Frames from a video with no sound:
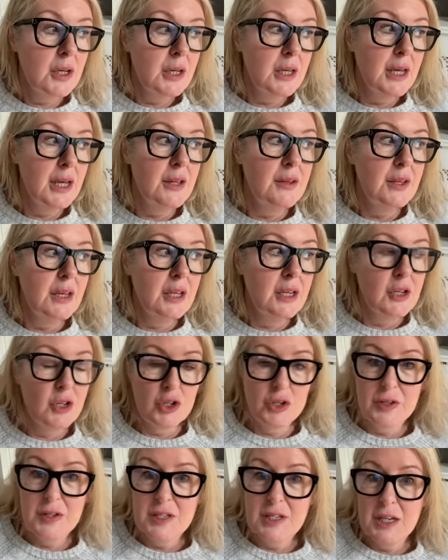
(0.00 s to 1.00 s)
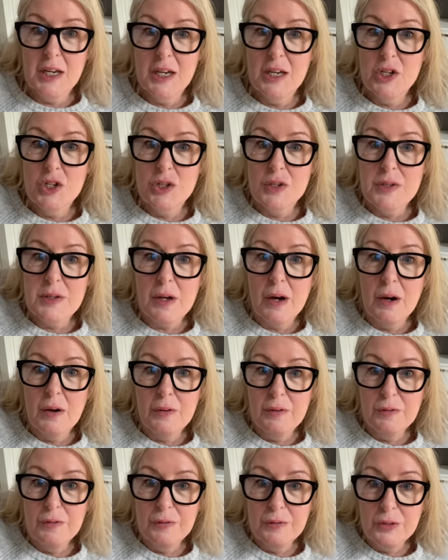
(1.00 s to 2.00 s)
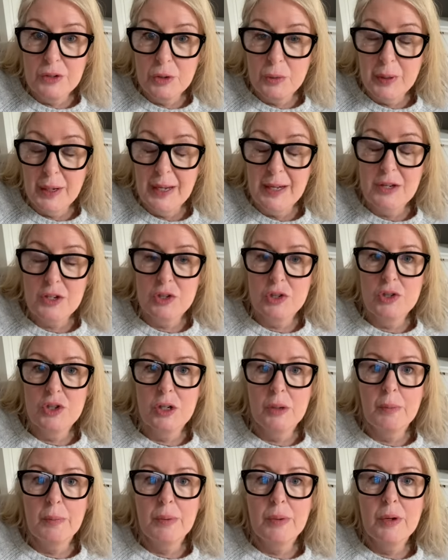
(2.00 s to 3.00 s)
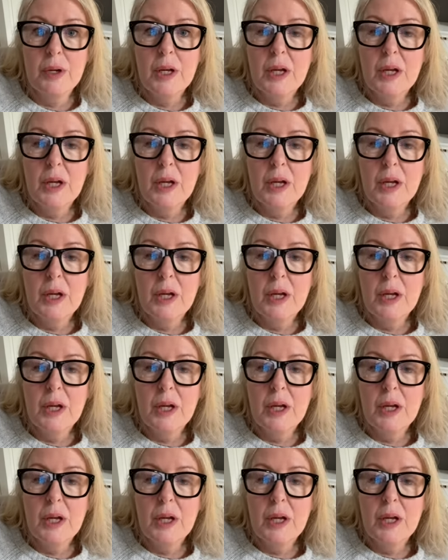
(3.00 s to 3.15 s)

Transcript: in the initial stages of the relationship.